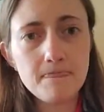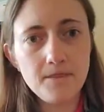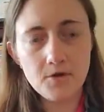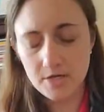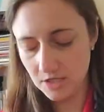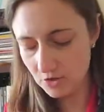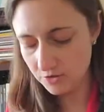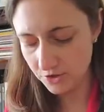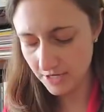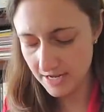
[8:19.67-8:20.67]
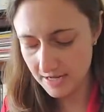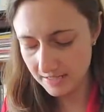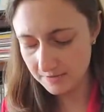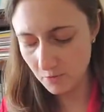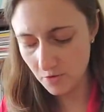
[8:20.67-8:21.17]
you're gonna use your
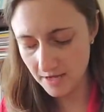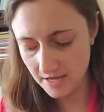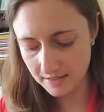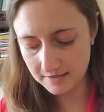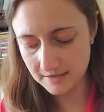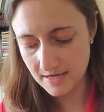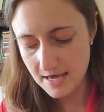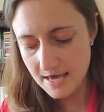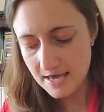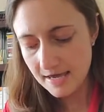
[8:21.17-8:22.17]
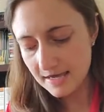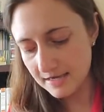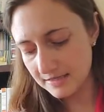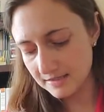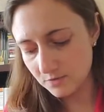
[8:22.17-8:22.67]
hands, both hands,
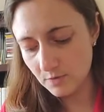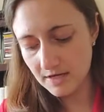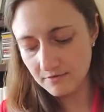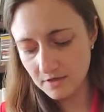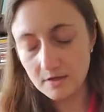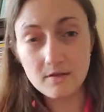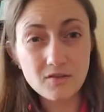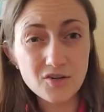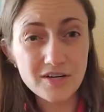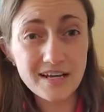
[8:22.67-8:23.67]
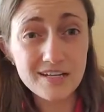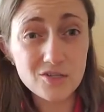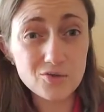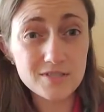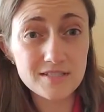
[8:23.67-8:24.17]
and we have to learn how to
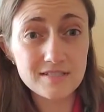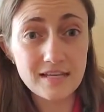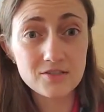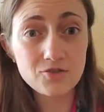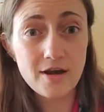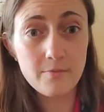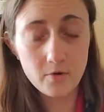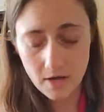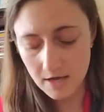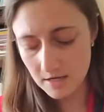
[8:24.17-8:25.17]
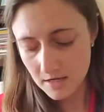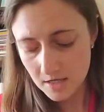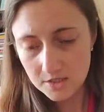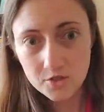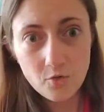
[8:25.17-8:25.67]
use this neck strap, okay?
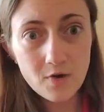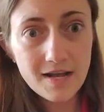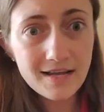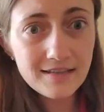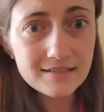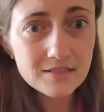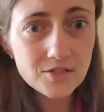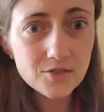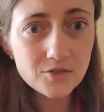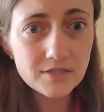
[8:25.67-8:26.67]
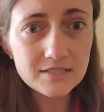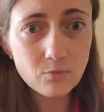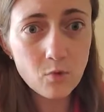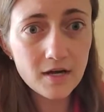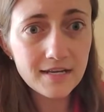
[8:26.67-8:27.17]
So what I like to do is
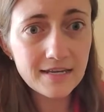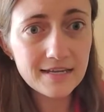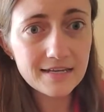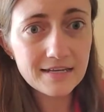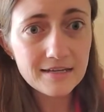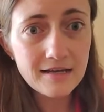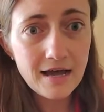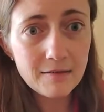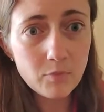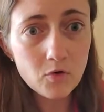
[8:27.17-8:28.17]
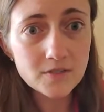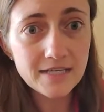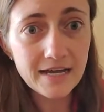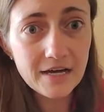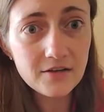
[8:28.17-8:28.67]
one hand I pull
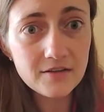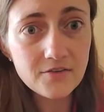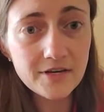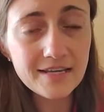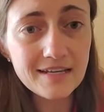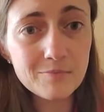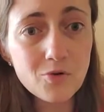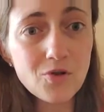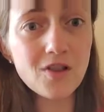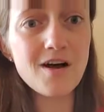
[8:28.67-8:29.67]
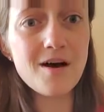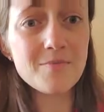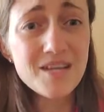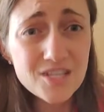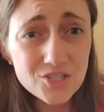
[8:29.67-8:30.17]
down, the other hand I pull
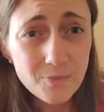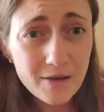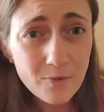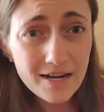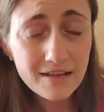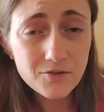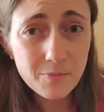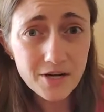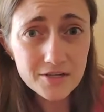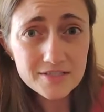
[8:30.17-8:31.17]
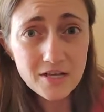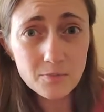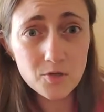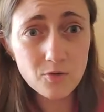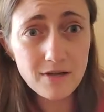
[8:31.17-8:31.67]
up. So you might wanna have your parents
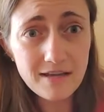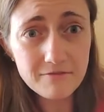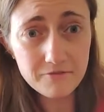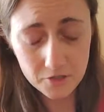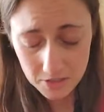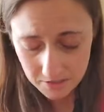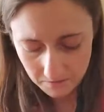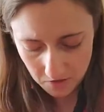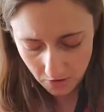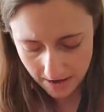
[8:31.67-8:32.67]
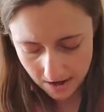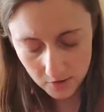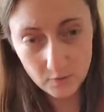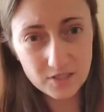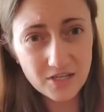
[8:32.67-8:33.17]
help you at first to figure out how
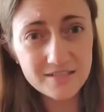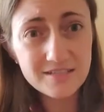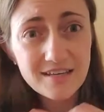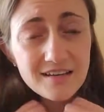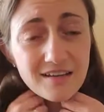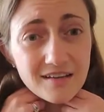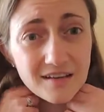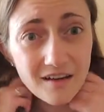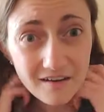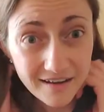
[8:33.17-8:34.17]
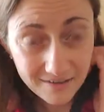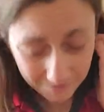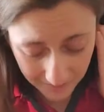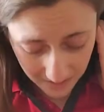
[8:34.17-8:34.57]
to adjust it, all right?